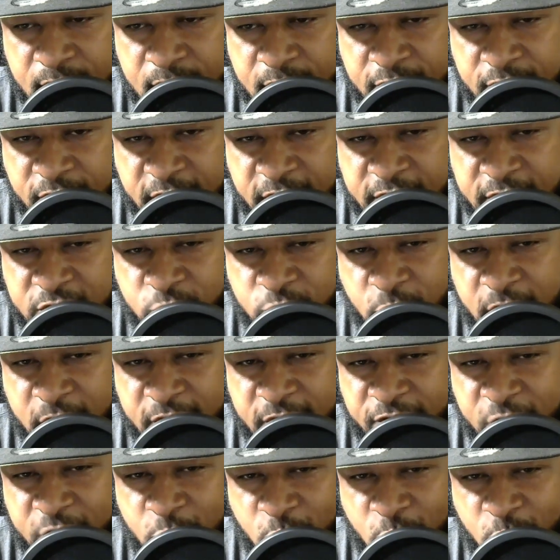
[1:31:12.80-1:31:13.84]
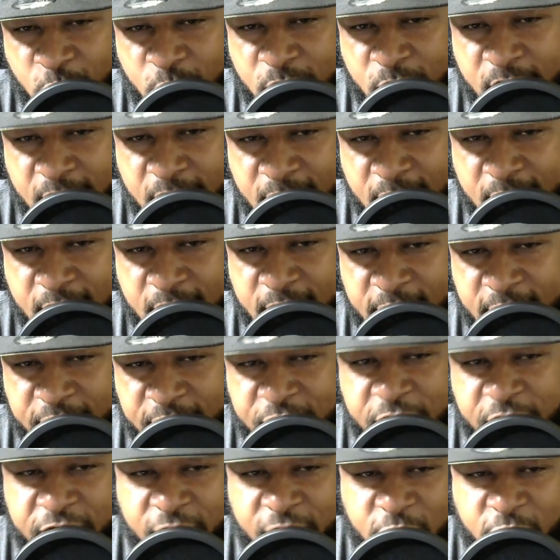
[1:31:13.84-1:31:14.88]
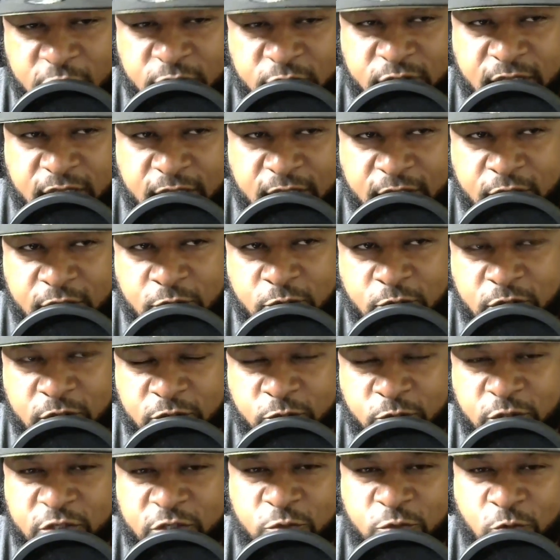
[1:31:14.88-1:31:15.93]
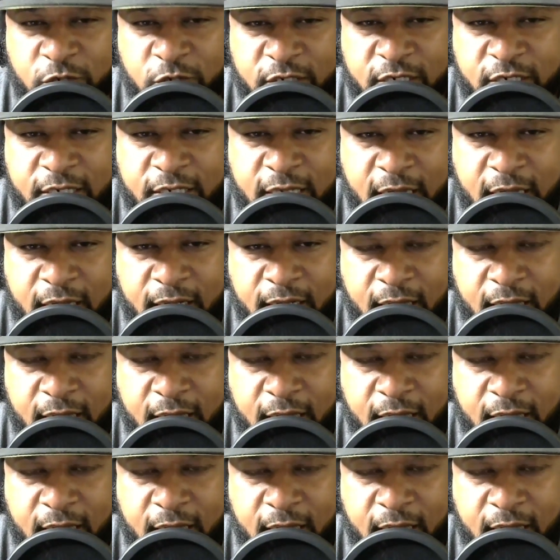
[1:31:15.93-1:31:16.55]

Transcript: face way, if you force say Q, which one you got?